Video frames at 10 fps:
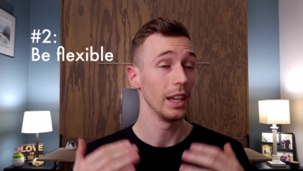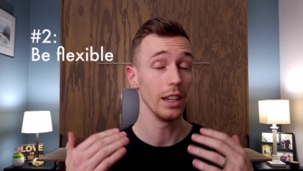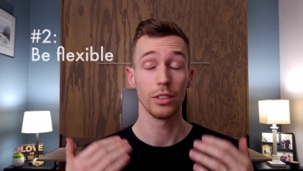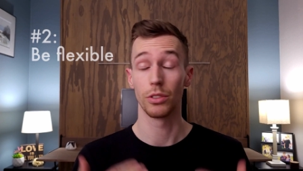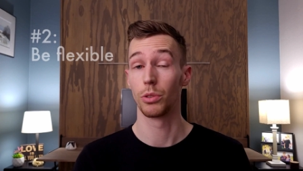
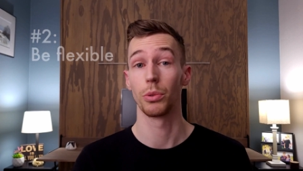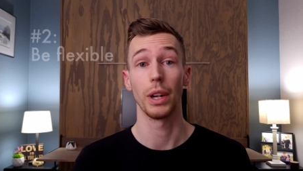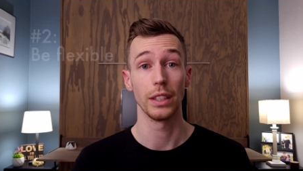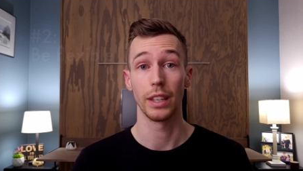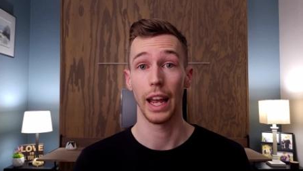It is
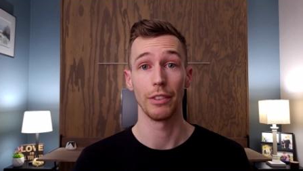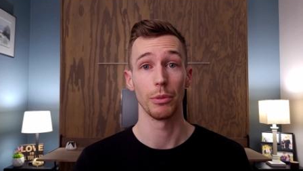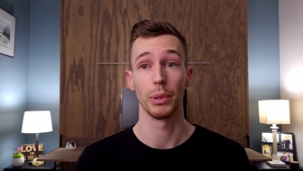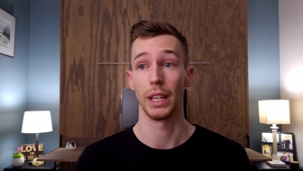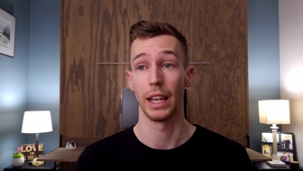great to have
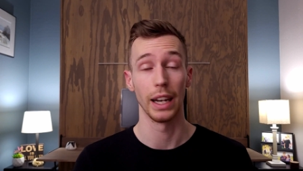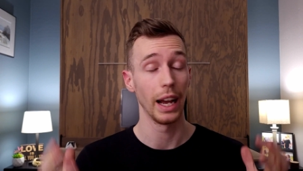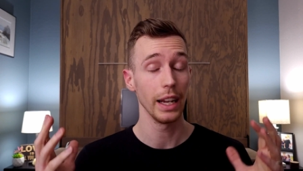a plan.